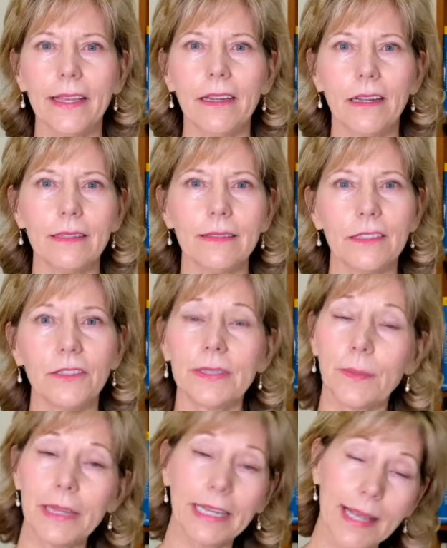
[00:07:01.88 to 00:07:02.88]
also
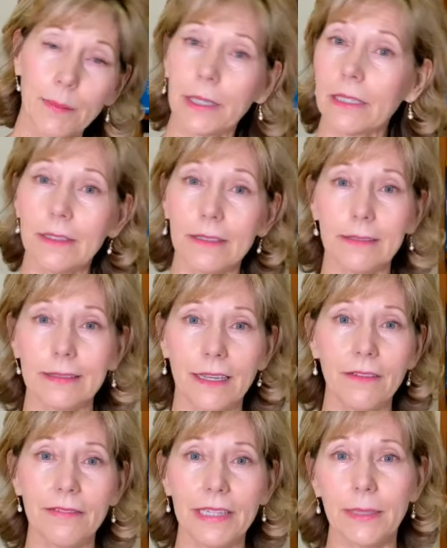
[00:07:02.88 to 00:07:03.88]
some of the chemicals of
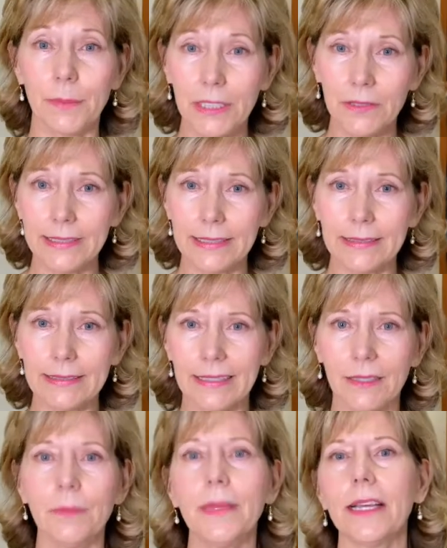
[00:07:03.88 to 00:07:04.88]
the immune
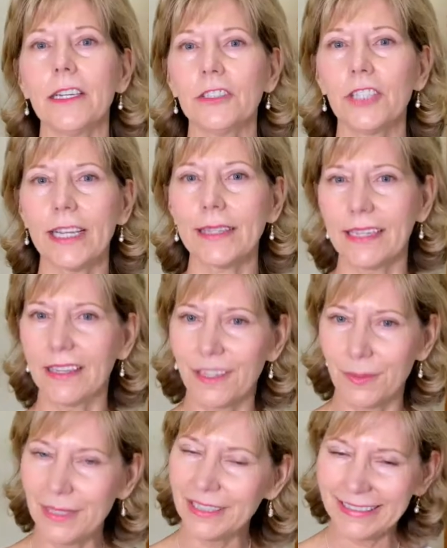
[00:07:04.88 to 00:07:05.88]
system that are attracting other
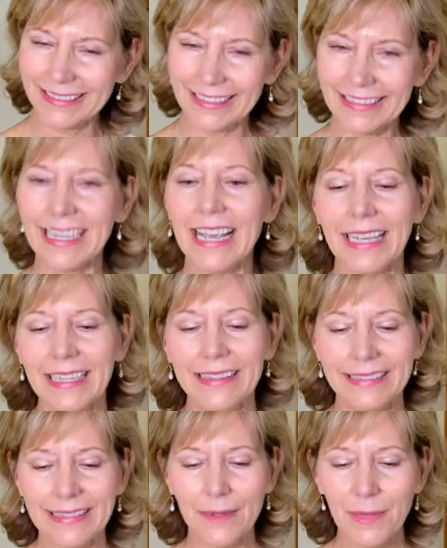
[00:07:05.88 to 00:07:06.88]
immune cells,
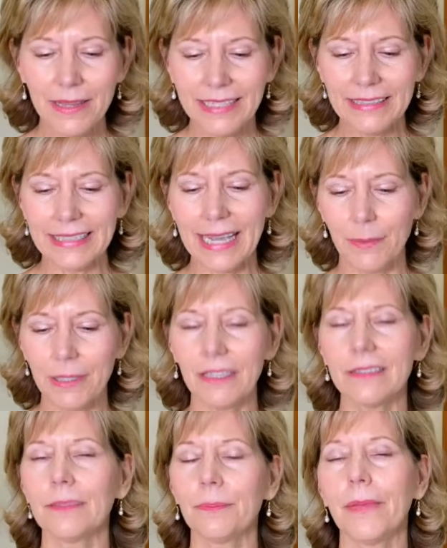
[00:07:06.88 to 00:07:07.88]
some of these chemicals
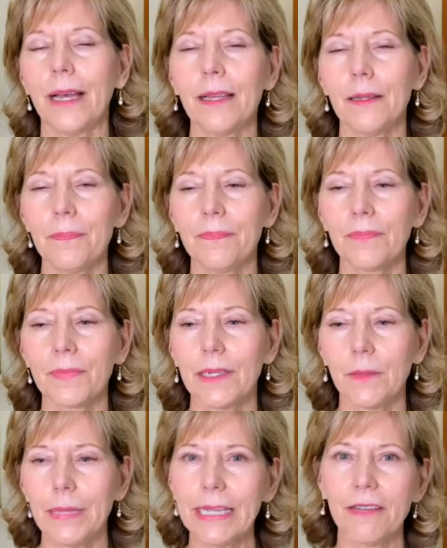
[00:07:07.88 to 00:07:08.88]

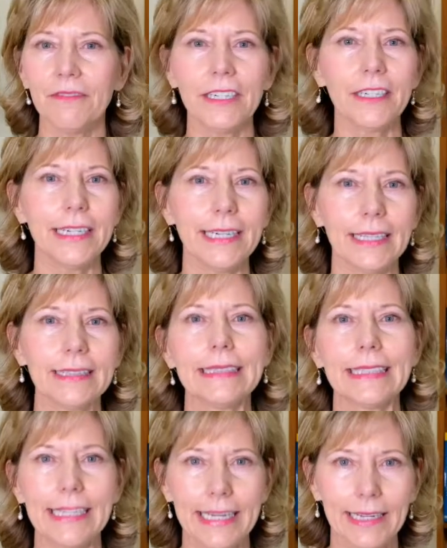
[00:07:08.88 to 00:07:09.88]
become very
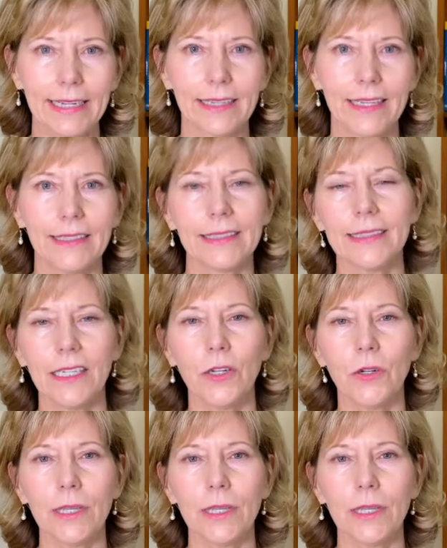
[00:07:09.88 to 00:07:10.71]
acidic. So